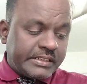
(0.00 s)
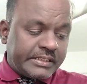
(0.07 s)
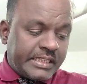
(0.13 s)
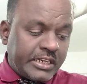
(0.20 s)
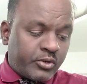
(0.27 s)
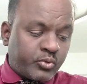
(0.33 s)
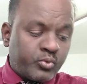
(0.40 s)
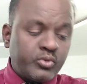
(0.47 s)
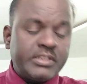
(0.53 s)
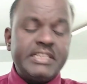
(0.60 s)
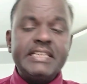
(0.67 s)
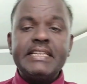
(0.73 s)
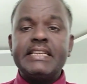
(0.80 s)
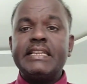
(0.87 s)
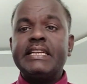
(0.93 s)
the
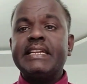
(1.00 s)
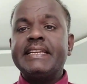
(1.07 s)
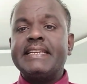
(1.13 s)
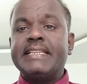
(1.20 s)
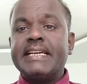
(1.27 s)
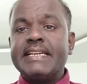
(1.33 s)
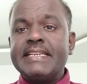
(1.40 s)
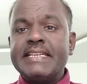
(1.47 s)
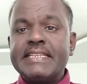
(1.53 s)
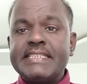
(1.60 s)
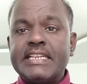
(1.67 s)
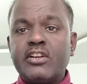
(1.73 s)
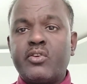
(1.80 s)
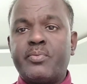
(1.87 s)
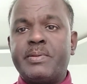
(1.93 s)
routine in the
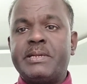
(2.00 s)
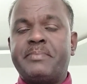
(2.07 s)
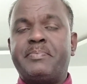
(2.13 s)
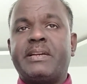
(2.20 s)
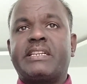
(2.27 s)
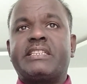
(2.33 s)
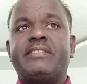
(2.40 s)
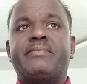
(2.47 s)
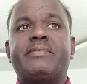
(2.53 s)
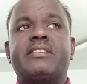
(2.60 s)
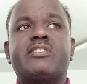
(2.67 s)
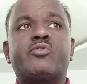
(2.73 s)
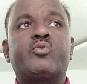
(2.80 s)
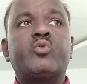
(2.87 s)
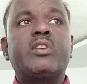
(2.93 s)
nature of
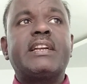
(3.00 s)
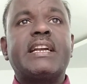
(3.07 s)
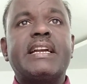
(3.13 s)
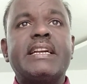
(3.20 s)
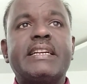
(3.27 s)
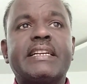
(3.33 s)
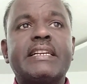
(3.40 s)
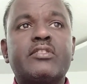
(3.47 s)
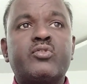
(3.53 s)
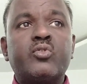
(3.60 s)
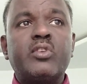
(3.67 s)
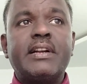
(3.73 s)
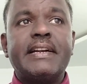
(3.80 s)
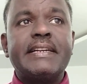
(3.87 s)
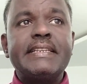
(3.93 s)
effectiveness. So
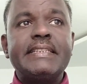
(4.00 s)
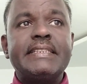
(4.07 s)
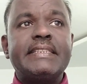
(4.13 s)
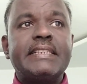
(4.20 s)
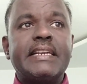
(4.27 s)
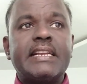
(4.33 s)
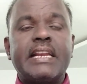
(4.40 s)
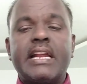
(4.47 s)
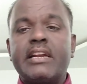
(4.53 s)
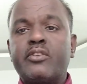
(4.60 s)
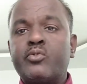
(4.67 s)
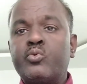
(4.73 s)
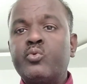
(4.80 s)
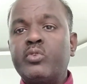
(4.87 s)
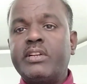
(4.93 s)
guys, there are
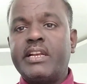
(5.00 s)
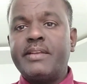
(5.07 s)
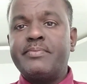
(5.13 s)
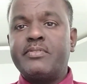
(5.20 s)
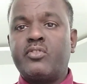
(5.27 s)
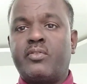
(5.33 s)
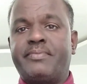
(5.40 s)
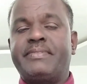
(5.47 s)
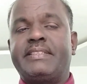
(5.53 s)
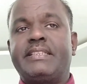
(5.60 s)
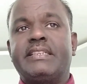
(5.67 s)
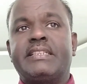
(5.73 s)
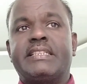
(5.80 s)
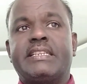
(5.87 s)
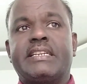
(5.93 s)
two types of
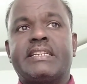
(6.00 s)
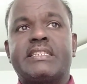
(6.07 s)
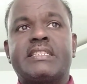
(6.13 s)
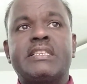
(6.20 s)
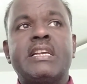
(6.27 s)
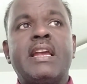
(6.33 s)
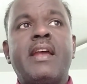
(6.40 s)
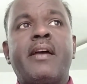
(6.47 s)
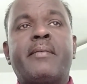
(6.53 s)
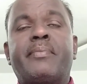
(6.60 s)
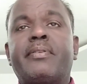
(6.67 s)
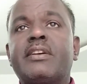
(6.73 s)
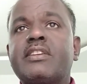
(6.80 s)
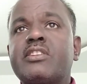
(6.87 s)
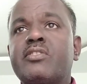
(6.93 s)
theirs.
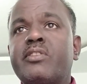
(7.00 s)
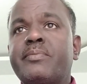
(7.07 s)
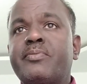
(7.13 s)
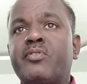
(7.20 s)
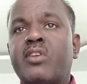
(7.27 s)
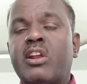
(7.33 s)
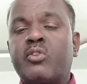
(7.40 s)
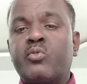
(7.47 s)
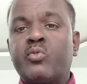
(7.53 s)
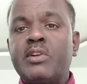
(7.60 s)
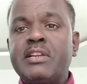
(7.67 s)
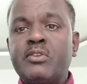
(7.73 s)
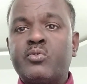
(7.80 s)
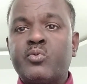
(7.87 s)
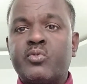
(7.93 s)
First, if you are
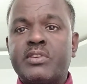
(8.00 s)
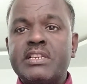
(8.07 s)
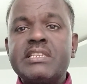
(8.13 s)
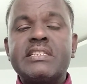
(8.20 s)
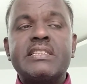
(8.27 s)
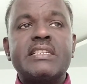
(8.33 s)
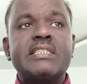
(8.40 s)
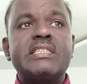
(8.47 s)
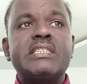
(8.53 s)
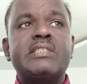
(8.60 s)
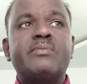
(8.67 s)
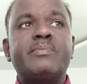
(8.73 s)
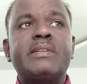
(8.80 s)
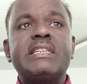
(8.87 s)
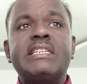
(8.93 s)
going to risk
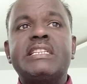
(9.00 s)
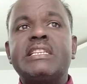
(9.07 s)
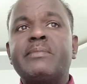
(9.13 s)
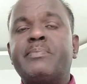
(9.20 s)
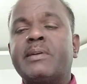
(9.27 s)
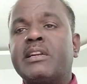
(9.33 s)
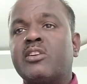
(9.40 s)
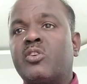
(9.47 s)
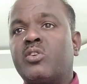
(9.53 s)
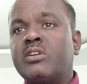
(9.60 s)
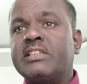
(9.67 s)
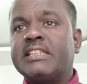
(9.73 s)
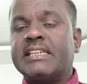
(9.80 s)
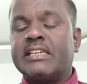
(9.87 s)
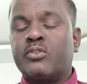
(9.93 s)
assessment, depend
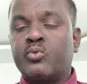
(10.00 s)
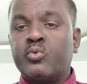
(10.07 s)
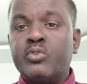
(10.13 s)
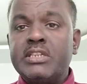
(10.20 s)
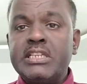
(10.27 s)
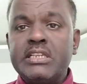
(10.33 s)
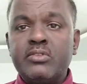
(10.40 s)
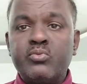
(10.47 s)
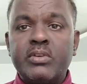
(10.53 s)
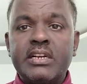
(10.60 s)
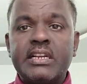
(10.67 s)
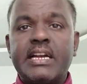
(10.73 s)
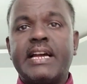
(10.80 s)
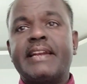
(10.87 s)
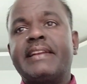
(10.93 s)
on the routine work
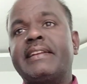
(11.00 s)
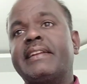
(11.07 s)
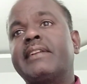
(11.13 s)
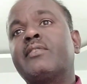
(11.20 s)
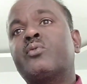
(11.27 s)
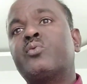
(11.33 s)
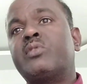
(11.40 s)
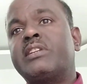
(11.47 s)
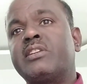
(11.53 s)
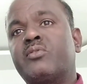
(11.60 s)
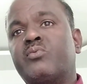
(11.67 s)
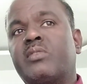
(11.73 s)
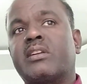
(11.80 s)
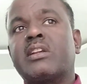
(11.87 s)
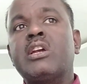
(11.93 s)
and non-routine
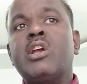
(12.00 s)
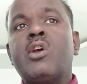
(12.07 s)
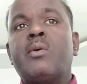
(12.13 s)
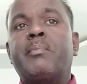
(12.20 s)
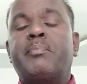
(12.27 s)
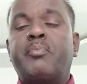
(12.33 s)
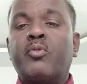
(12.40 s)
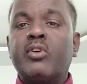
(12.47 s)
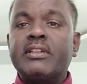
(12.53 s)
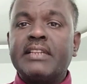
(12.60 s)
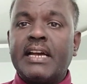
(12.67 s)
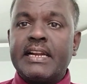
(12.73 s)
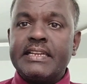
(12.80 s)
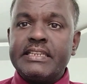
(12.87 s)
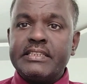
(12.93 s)
work. Both
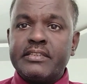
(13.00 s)
are